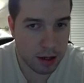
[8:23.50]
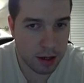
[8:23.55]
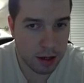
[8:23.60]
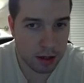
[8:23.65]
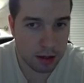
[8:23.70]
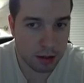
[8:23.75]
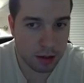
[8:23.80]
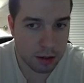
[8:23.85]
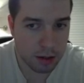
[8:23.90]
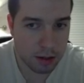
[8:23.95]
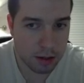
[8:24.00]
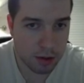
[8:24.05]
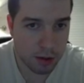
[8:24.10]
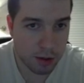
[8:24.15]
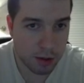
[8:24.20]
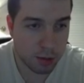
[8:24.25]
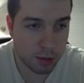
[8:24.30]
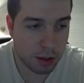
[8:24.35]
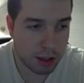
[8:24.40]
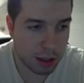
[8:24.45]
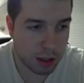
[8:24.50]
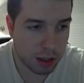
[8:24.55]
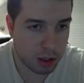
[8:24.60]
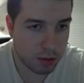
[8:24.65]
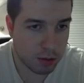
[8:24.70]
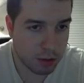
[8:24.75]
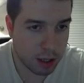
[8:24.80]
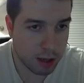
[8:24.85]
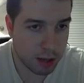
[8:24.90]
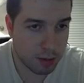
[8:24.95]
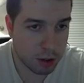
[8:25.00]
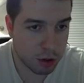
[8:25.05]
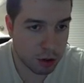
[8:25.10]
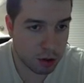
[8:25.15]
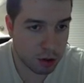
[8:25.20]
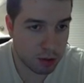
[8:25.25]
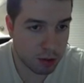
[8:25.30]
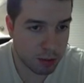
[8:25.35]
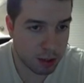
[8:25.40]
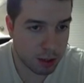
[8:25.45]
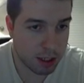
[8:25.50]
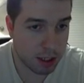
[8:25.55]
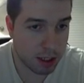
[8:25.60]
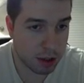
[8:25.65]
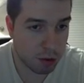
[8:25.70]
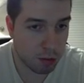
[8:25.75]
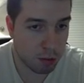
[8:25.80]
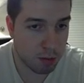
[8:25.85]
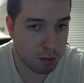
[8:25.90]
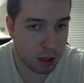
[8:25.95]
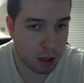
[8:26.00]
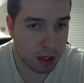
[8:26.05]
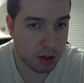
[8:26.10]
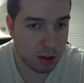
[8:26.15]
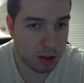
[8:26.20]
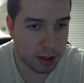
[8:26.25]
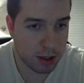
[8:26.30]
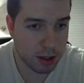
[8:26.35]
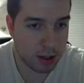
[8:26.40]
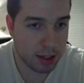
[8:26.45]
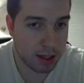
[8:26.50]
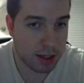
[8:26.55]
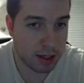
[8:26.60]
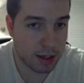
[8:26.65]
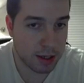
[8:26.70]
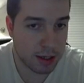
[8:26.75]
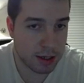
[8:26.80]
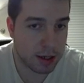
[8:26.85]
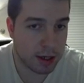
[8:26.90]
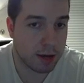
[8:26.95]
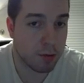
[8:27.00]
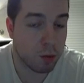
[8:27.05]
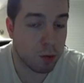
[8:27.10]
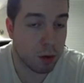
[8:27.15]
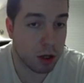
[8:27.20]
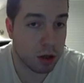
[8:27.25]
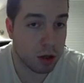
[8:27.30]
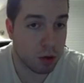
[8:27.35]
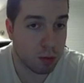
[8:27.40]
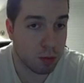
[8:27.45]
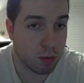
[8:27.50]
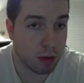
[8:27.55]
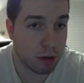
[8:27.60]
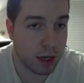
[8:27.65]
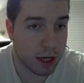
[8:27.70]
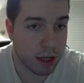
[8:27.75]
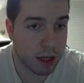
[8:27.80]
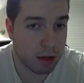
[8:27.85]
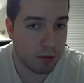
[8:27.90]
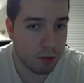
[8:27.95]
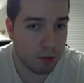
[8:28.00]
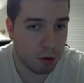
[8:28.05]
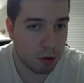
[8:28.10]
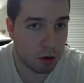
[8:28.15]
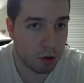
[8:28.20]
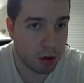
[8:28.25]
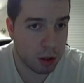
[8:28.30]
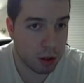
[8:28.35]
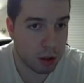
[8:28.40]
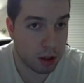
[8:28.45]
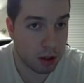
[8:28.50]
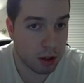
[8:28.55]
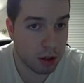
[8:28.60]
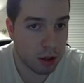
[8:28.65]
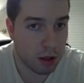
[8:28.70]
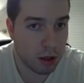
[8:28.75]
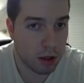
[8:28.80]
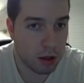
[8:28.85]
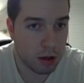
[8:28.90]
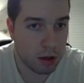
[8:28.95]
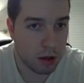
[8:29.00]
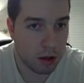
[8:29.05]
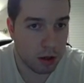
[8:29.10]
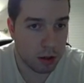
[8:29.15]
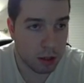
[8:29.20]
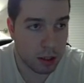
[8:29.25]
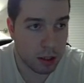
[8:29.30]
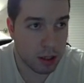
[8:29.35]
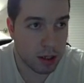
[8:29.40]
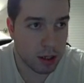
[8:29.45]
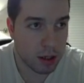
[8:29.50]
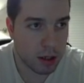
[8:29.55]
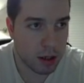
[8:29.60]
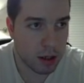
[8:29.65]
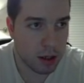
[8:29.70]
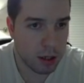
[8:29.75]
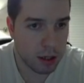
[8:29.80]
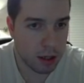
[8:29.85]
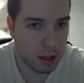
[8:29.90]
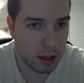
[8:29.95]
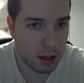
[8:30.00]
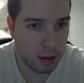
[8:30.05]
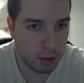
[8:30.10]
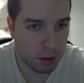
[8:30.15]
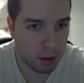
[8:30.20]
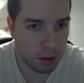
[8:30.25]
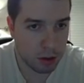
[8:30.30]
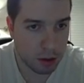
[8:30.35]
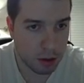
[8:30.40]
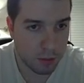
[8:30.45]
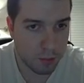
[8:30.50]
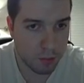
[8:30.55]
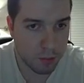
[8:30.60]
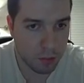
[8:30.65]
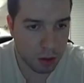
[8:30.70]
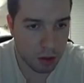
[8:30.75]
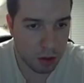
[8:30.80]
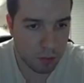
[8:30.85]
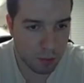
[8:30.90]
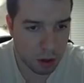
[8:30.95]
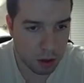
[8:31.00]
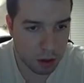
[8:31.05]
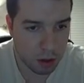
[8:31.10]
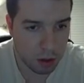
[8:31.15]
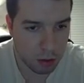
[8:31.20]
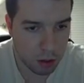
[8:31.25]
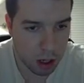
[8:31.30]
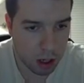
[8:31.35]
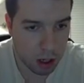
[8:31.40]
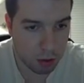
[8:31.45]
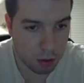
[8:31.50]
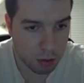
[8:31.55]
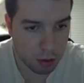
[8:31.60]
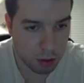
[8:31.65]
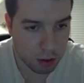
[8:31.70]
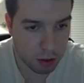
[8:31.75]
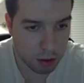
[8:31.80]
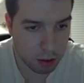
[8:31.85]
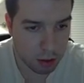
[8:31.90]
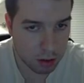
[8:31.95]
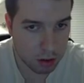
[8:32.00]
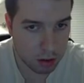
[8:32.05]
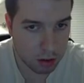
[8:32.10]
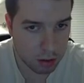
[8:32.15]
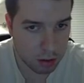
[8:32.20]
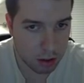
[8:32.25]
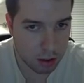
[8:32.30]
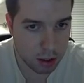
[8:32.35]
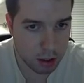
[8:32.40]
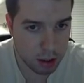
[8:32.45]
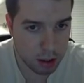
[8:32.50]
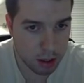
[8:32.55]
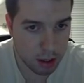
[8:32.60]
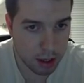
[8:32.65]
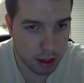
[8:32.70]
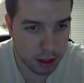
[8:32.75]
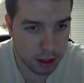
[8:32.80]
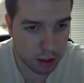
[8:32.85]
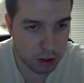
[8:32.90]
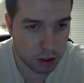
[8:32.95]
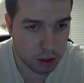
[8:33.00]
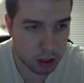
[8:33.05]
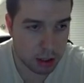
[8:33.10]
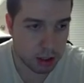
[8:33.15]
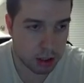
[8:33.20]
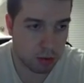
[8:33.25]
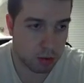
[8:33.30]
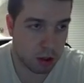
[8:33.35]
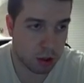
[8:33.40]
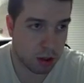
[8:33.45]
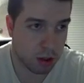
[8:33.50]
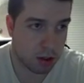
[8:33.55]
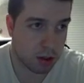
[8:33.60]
Scream did a lot of damage on the remaining 2 players, and this is a safe way to play it for the CTs. They will win the round in the end just with